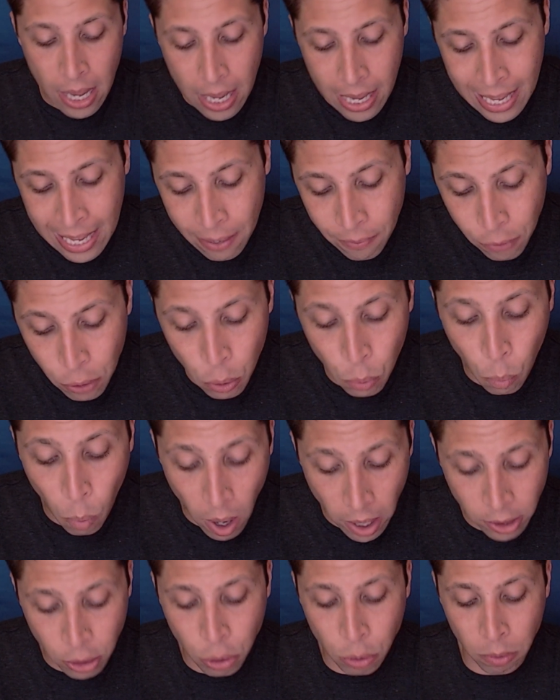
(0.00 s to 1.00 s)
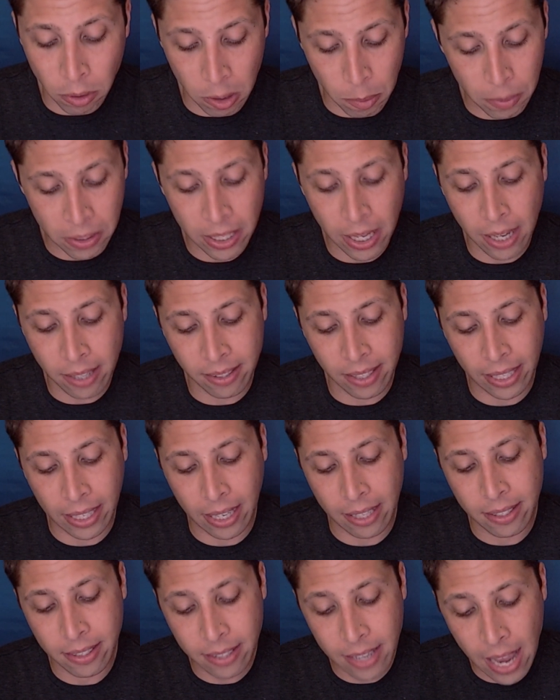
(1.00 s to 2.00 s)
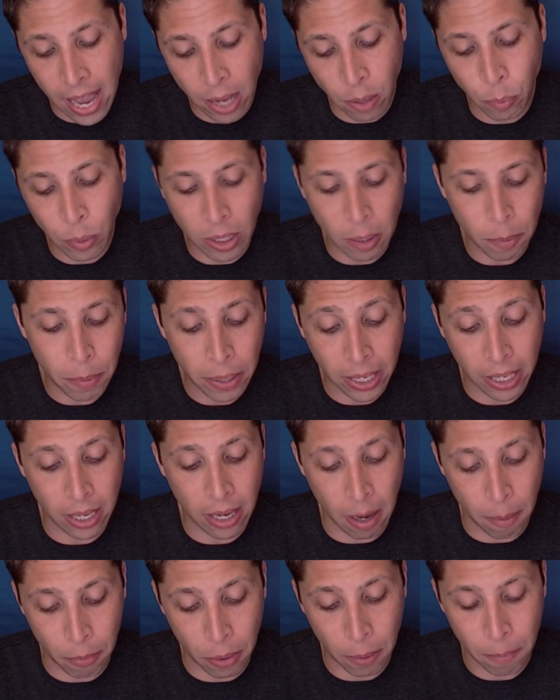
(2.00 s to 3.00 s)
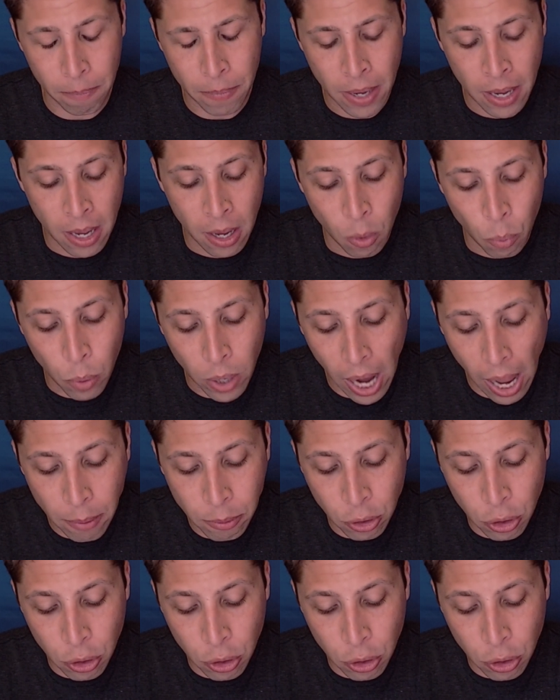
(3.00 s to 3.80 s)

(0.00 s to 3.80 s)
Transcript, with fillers: If you wanted to arithmetize, like I said, we could pick a number. What I would